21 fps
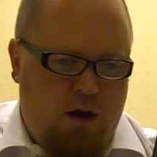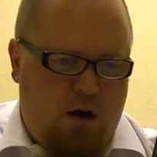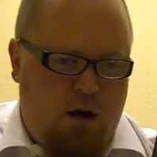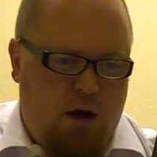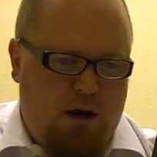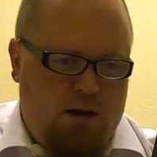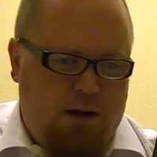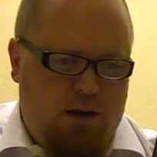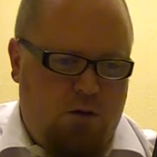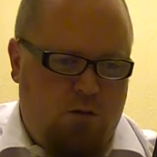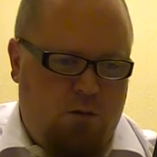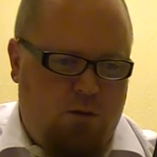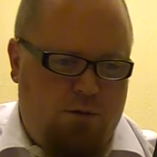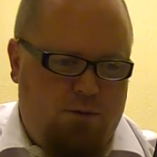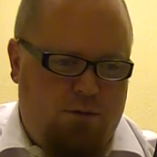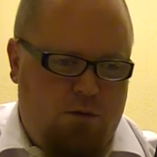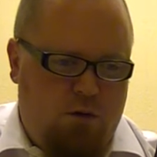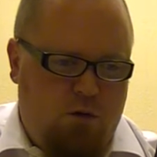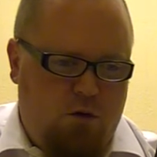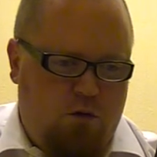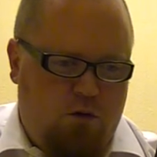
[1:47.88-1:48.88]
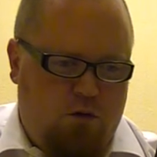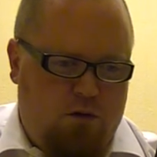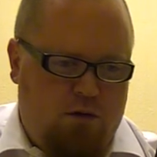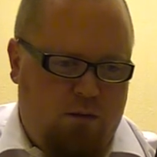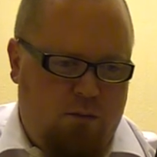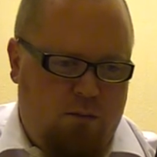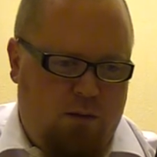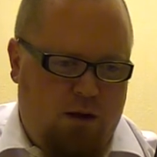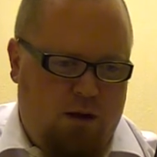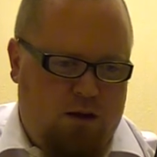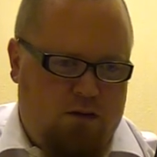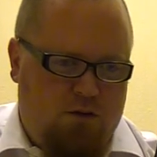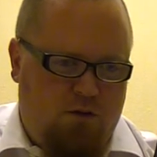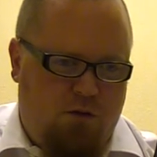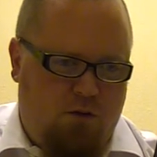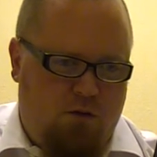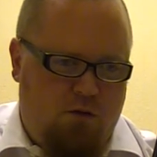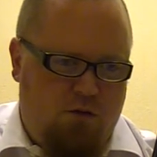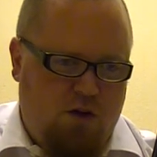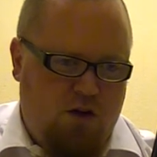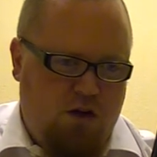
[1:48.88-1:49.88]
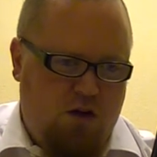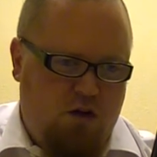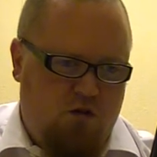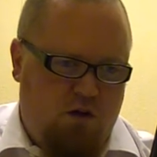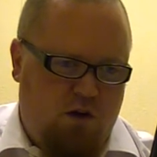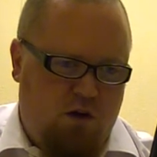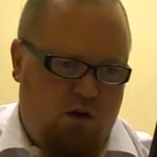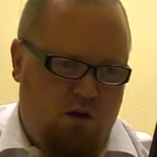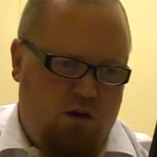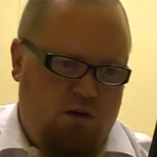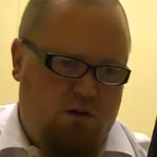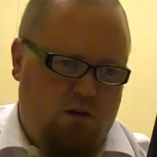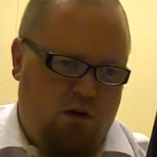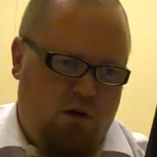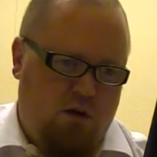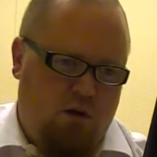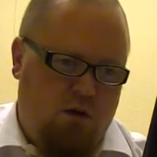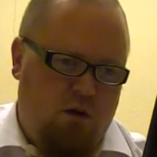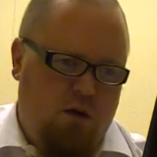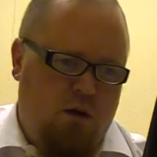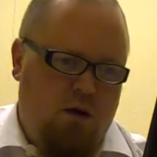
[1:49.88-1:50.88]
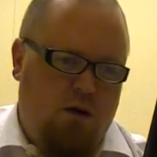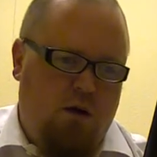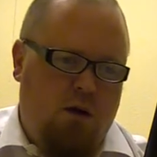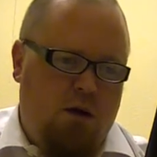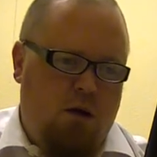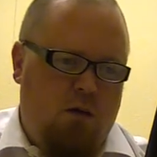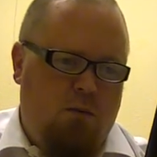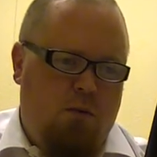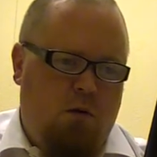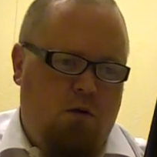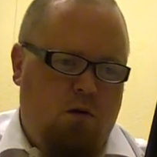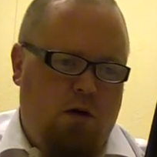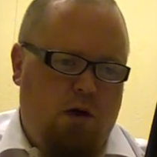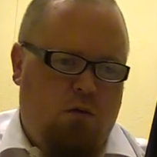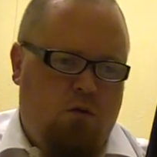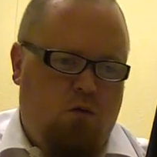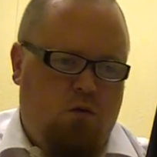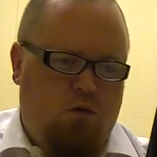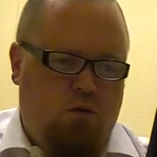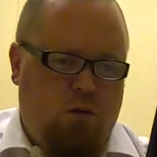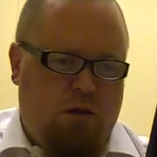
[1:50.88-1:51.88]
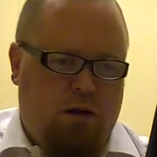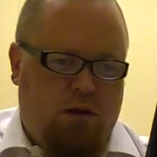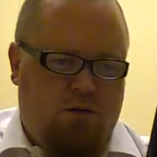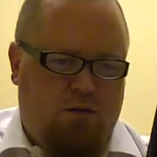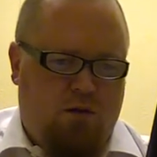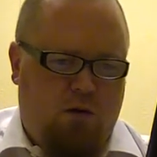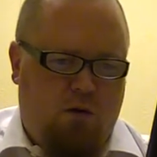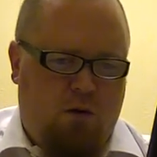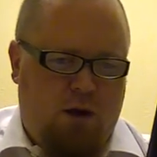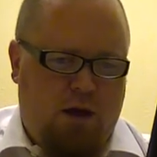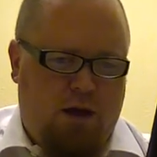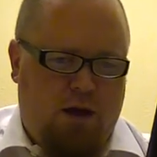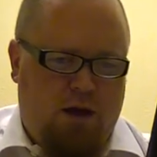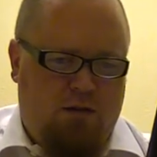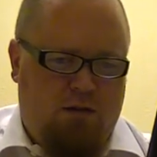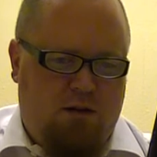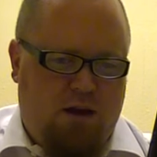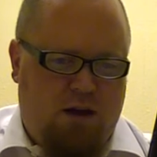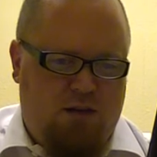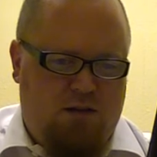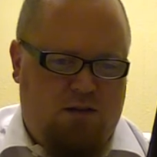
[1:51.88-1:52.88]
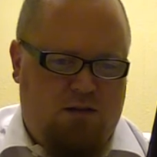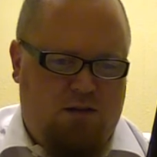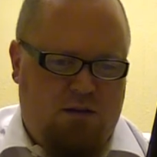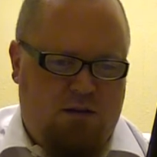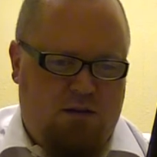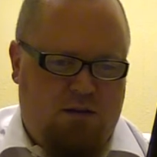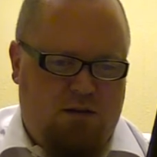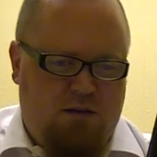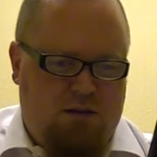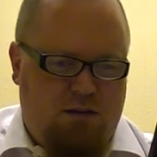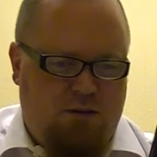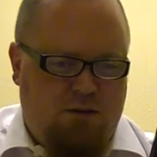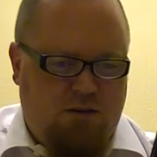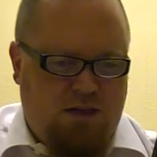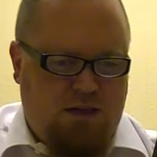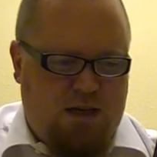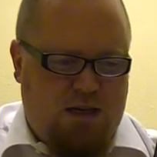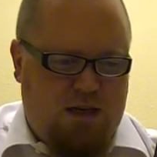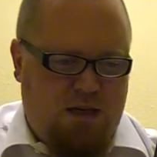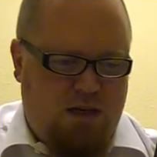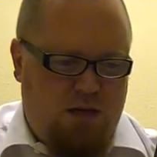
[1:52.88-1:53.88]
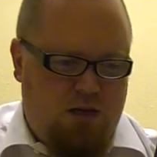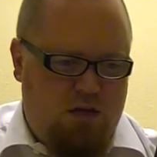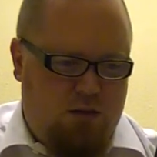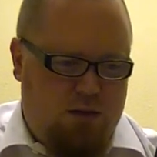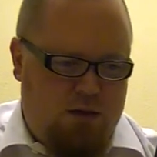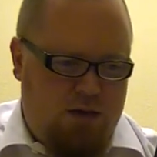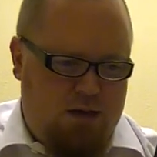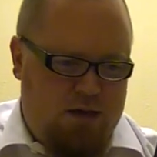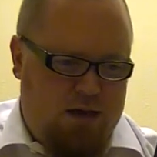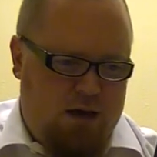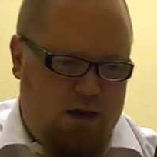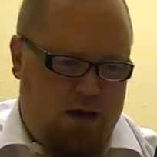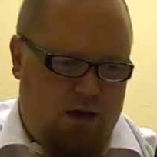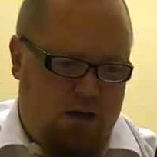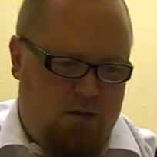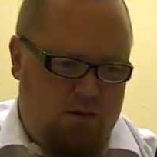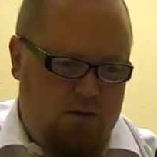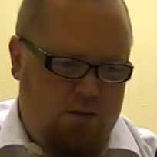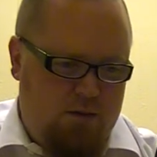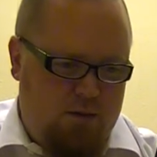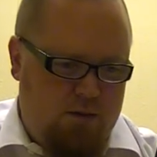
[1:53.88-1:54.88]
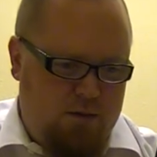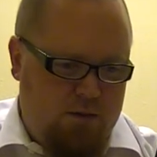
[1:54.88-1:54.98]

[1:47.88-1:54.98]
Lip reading: Ideal with food or simply as a refreshing drink on its own. Multi award winners for quality and taste since 1728.